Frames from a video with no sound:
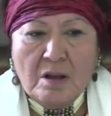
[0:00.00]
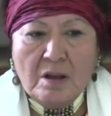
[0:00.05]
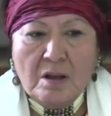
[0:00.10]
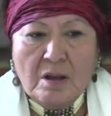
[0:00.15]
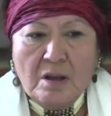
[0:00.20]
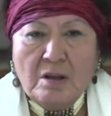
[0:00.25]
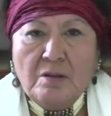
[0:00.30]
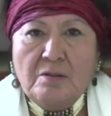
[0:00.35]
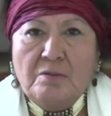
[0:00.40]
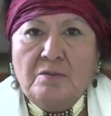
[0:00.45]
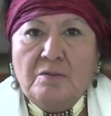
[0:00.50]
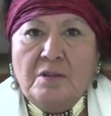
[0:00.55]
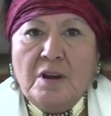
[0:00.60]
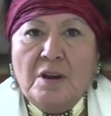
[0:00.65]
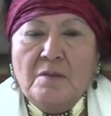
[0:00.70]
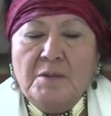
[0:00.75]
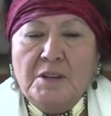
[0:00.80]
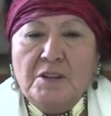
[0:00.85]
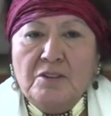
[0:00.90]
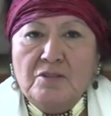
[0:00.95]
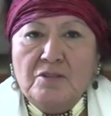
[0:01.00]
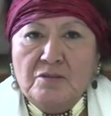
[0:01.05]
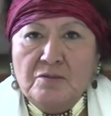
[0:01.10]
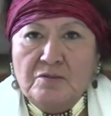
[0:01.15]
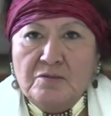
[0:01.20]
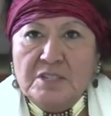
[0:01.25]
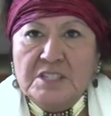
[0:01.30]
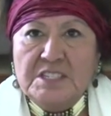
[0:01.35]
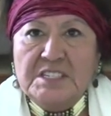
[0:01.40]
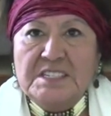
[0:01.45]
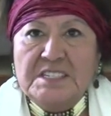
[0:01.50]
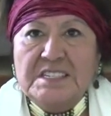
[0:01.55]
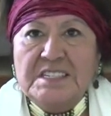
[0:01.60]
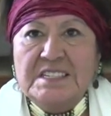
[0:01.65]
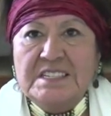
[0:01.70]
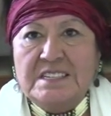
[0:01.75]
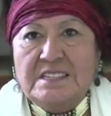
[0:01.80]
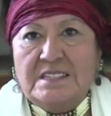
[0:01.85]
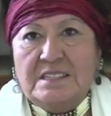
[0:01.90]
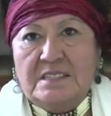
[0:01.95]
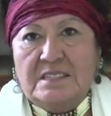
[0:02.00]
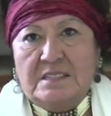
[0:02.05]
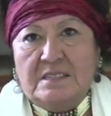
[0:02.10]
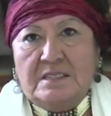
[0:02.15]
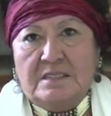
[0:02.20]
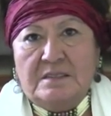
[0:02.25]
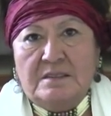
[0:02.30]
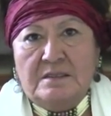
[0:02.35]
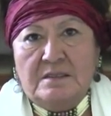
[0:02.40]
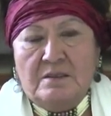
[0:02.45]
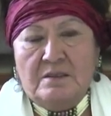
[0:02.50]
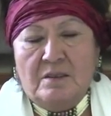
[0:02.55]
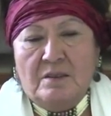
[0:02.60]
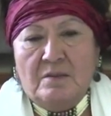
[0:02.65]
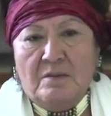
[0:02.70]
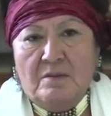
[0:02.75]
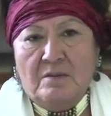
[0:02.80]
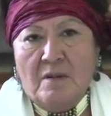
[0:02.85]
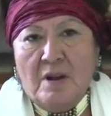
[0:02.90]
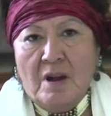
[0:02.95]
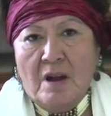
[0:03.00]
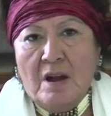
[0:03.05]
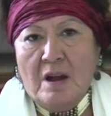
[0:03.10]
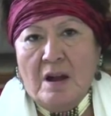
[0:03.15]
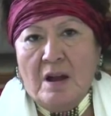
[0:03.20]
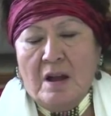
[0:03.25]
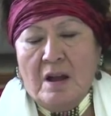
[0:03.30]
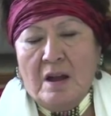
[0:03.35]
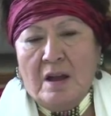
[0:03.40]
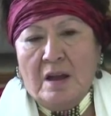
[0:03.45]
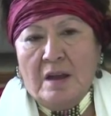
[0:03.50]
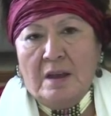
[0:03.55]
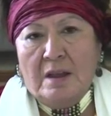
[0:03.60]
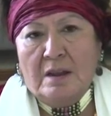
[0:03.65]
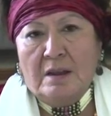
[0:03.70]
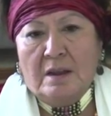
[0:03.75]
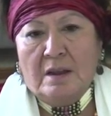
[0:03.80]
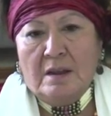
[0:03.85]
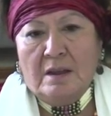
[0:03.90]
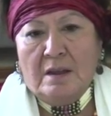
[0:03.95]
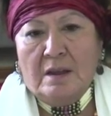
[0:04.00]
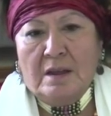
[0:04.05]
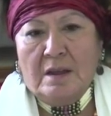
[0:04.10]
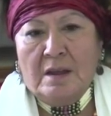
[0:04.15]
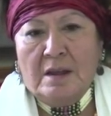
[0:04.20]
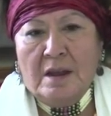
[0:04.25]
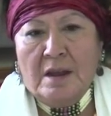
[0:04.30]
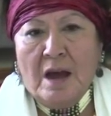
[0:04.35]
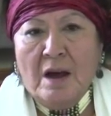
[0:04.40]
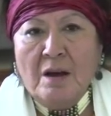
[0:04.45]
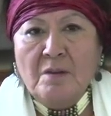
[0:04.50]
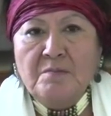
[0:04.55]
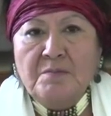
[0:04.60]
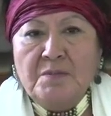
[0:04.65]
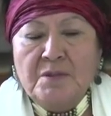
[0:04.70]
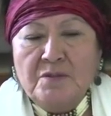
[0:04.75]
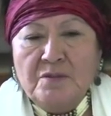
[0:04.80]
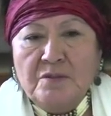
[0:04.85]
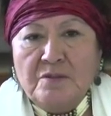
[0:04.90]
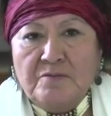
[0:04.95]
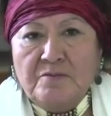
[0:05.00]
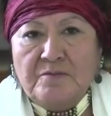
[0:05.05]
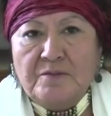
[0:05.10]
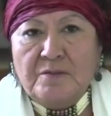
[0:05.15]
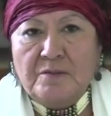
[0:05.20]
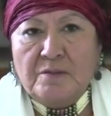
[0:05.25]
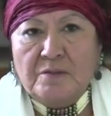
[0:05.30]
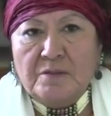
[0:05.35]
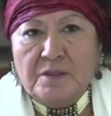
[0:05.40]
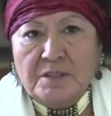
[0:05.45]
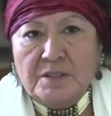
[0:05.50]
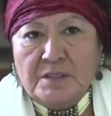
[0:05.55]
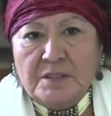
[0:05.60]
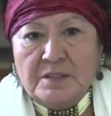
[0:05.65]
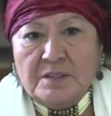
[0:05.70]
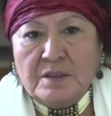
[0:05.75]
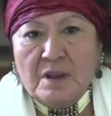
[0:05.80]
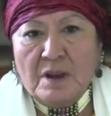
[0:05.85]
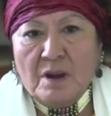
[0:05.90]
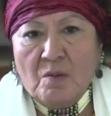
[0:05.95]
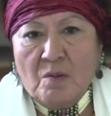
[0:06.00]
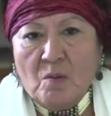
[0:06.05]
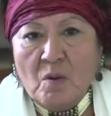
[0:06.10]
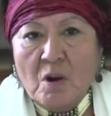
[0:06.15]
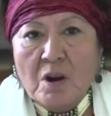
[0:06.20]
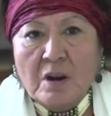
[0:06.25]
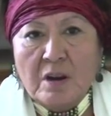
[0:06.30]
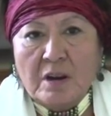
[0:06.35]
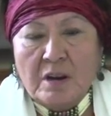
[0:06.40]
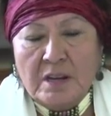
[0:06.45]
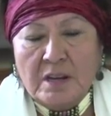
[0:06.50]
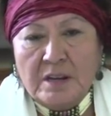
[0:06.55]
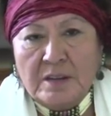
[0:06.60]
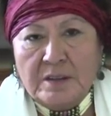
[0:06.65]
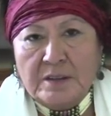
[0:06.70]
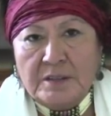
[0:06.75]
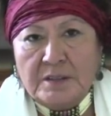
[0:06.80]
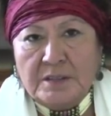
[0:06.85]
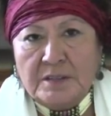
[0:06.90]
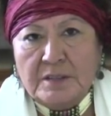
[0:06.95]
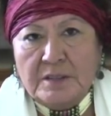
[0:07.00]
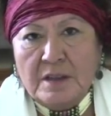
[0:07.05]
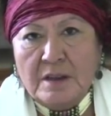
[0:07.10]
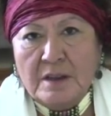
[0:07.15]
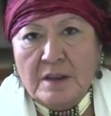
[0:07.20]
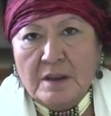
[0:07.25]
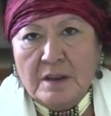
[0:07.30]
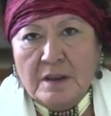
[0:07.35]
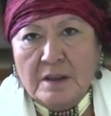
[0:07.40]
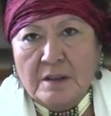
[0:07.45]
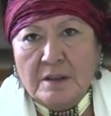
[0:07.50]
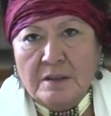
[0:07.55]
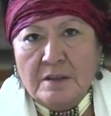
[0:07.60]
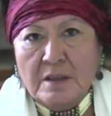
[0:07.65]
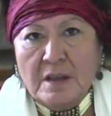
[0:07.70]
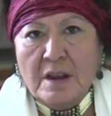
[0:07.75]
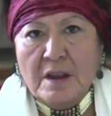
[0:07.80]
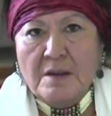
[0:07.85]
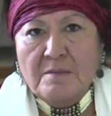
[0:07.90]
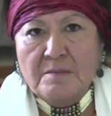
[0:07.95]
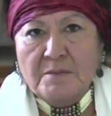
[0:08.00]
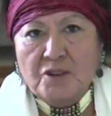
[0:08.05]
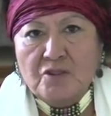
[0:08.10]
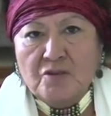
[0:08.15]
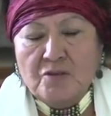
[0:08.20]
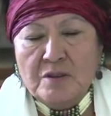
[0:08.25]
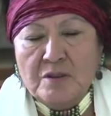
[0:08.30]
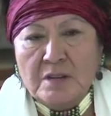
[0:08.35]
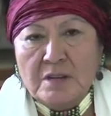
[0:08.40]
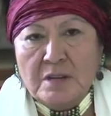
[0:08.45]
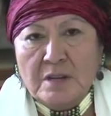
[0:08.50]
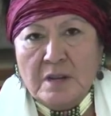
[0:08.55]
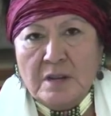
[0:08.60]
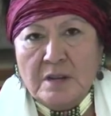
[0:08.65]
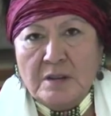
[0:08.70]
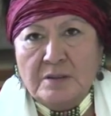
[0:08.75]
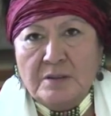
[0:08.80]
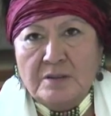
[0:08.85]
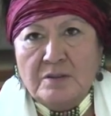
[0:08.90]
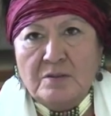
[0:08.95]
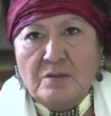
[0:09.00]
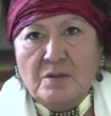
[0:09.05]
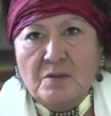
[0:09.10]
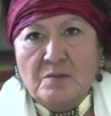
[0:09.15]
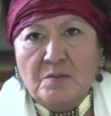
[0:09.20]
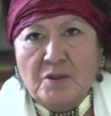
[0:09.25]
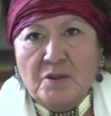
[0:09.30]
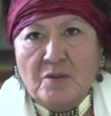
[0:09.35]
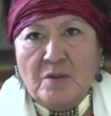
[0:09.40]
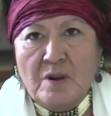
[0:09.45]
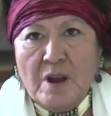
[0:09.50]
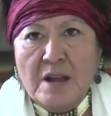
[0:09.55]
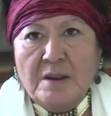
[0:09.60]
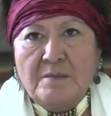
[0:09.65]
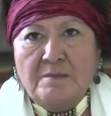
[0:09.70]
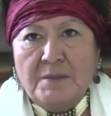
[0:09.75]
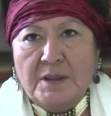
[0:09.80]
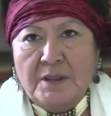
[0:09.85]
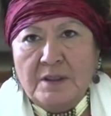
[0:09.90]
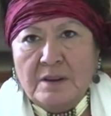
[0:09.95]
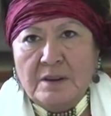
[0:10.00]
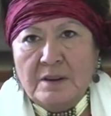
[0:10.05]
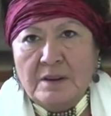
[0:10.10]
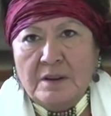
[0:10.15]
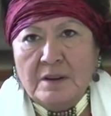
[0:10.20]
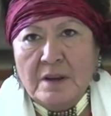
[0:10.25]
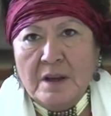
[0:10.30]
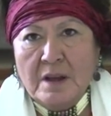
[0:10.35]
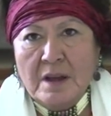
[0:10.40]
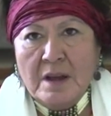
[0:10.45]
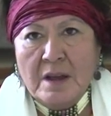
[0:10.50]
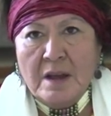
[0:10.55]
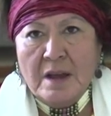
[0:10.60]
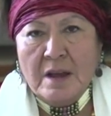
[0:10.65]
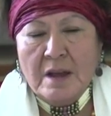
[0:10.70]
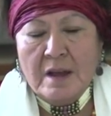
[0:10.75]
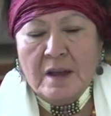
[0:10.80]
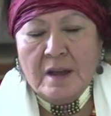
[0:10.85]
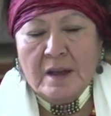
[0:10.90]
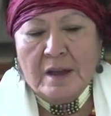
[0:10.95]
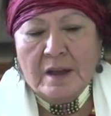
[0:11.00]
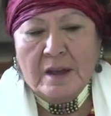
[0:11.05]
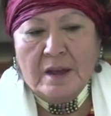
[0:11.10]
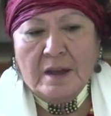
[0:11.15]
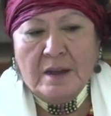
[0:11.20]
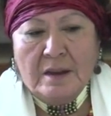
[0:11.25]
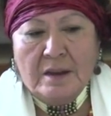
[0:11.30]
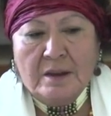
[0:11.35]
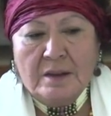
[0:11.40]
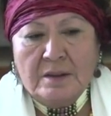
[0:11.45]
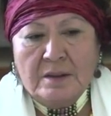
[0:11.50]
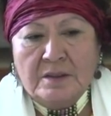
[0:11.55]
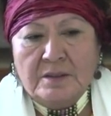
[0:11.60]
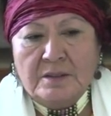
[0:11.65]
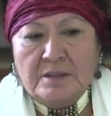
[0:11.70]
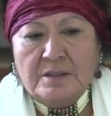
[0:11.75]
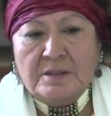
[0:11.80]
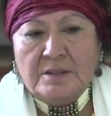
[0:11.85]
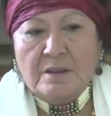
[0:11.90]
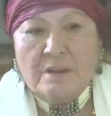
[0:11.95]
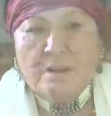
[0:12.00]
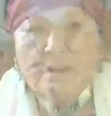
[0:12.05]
uh, coming to resilience, you know, and and how beautiful this work is that I'm doing as global grandmother, and it is